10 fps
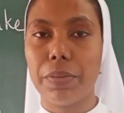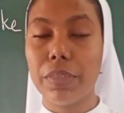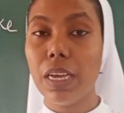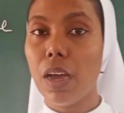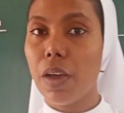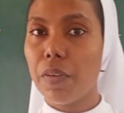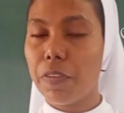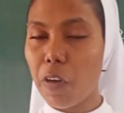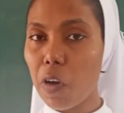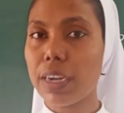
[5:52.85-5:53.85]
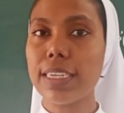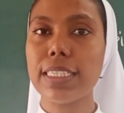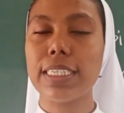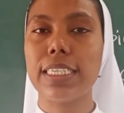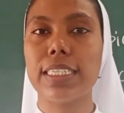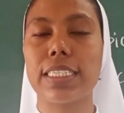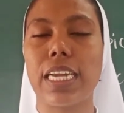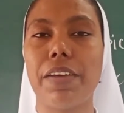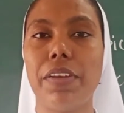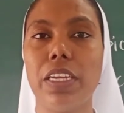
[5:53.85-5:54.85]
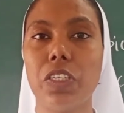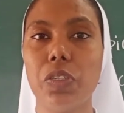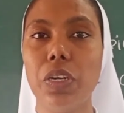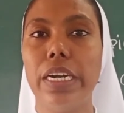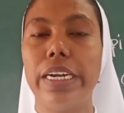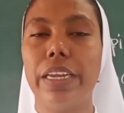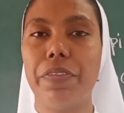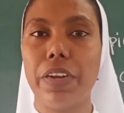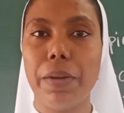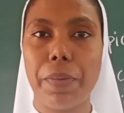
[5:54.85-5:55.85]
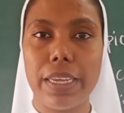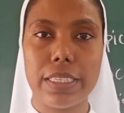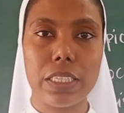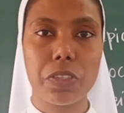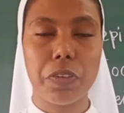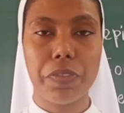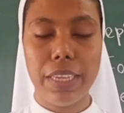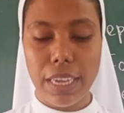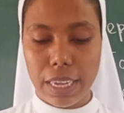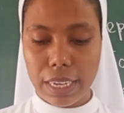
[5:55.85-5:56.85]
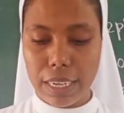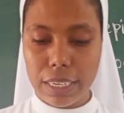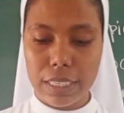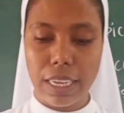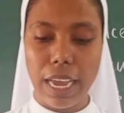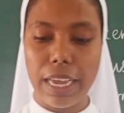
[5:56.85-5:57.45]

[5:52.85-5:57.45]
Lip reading: From the focus it is traveling to different places of the earth,